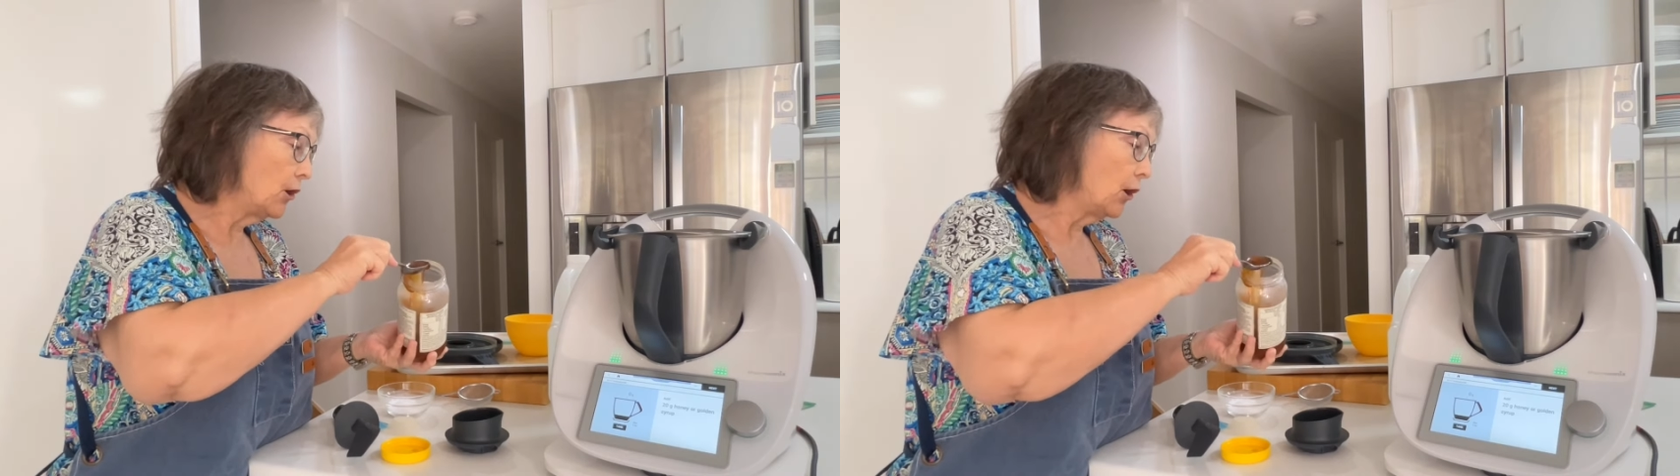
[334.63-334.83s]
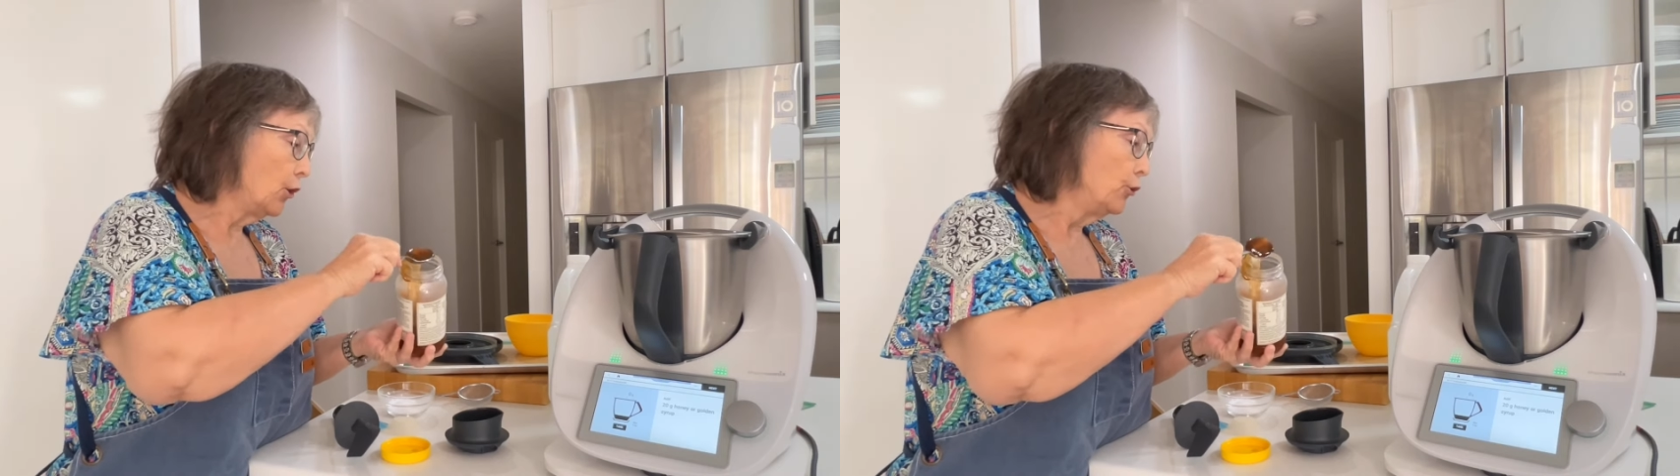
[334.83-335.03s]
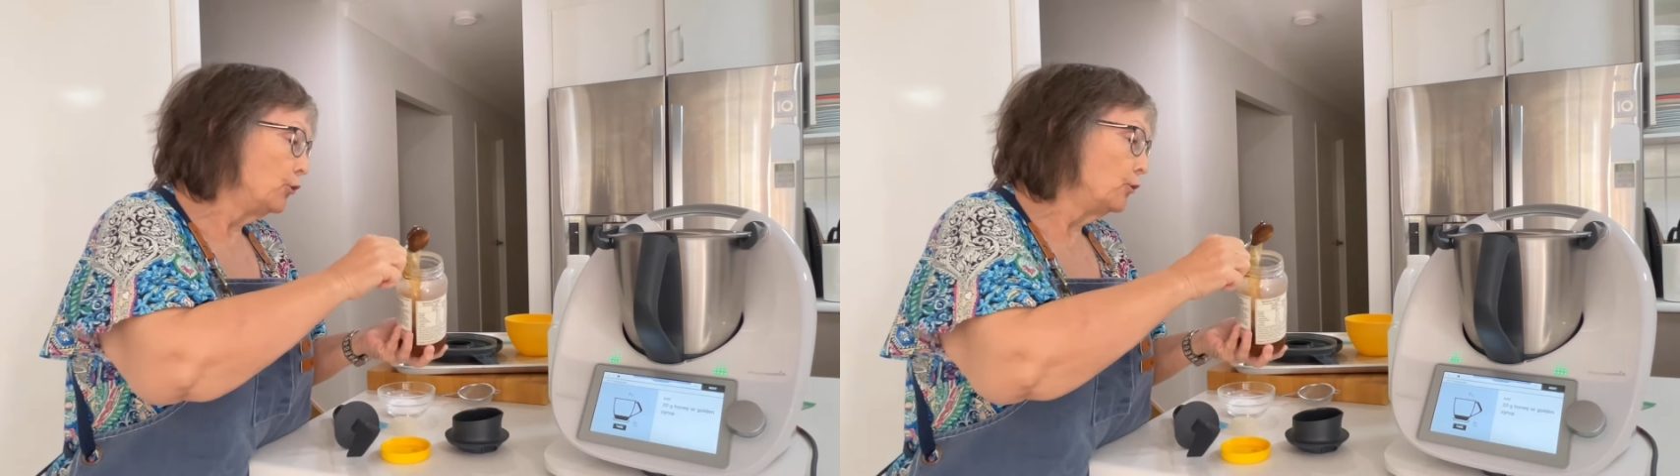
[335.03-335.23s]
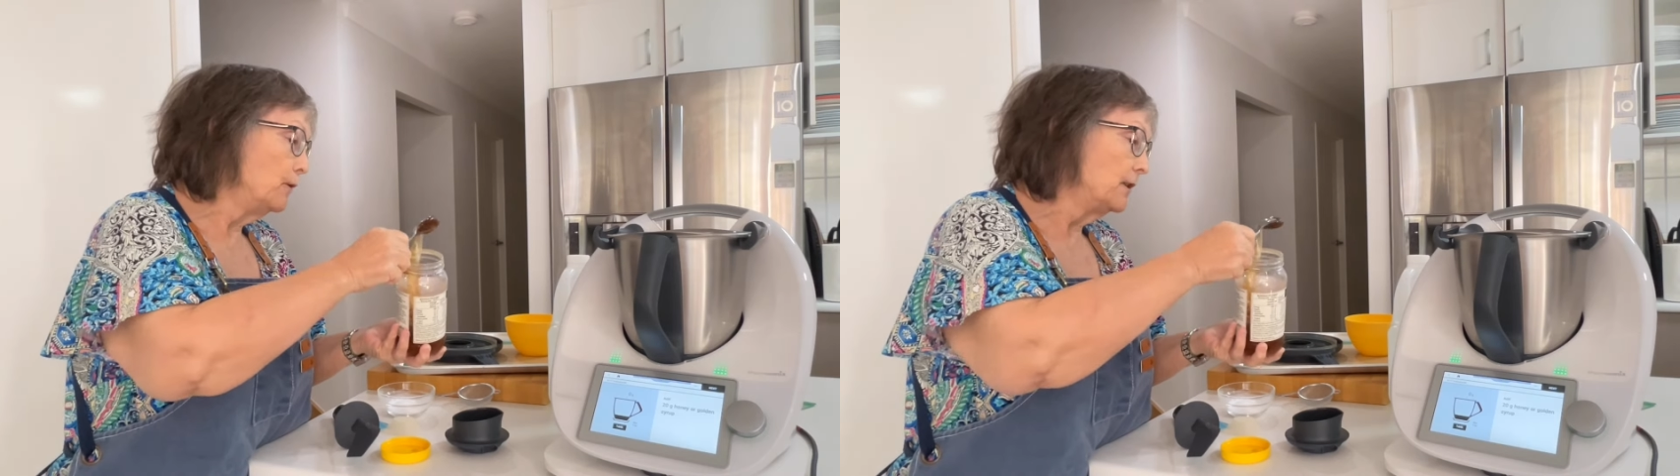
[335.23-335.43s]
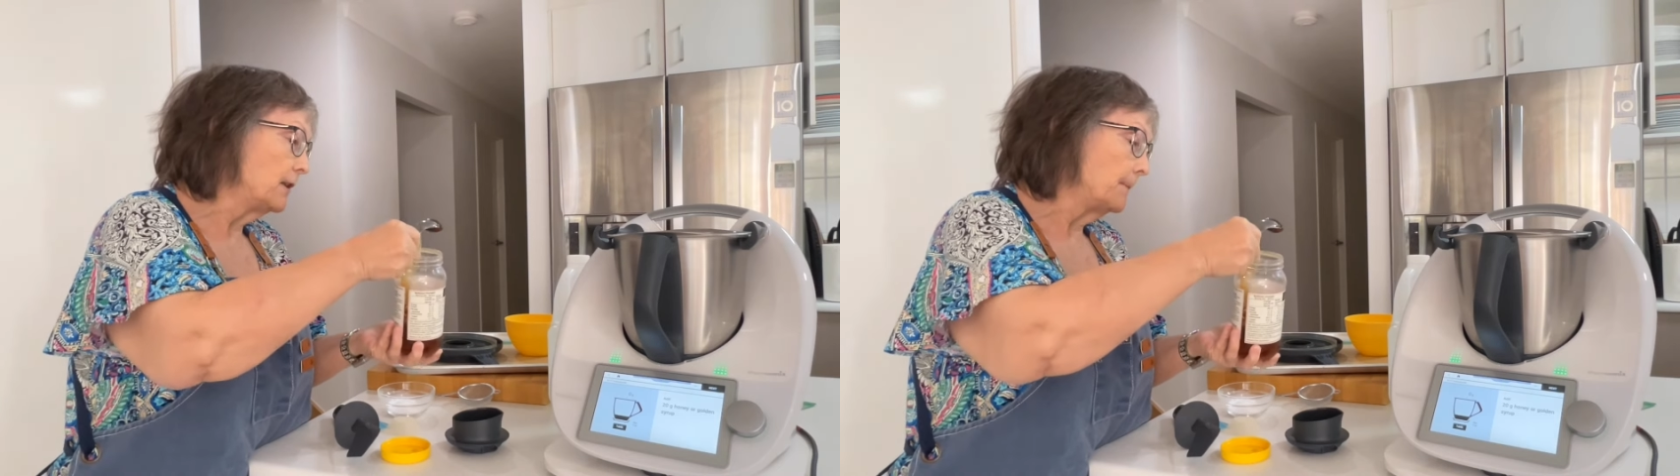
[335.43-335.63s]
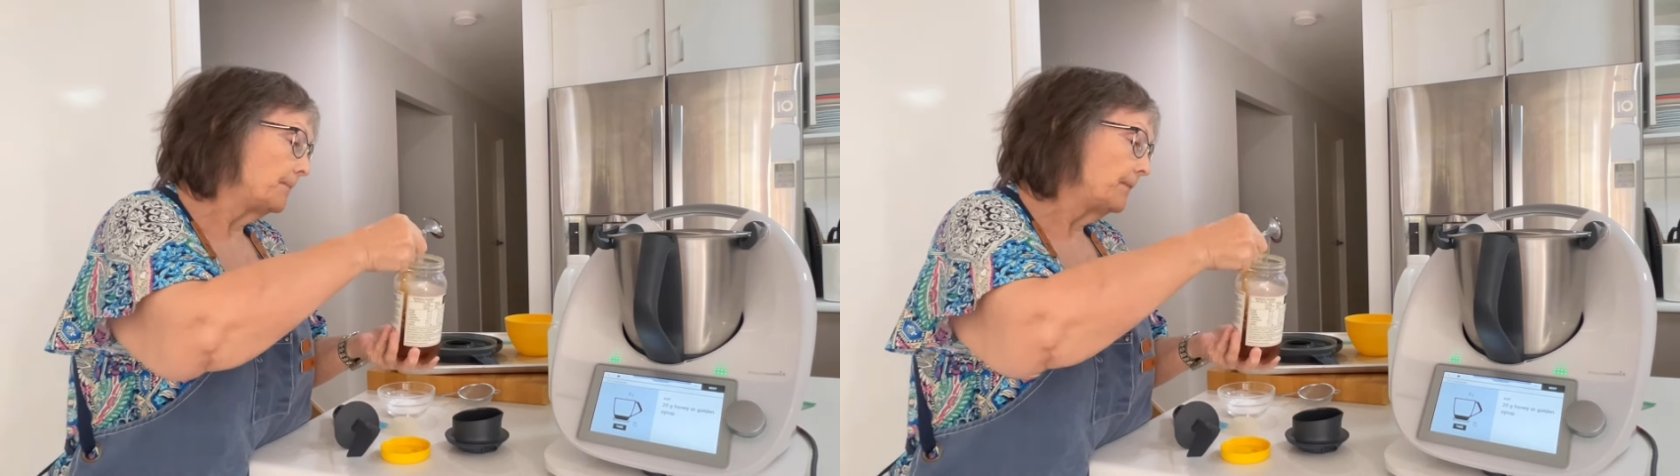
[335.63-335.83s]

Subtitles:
lose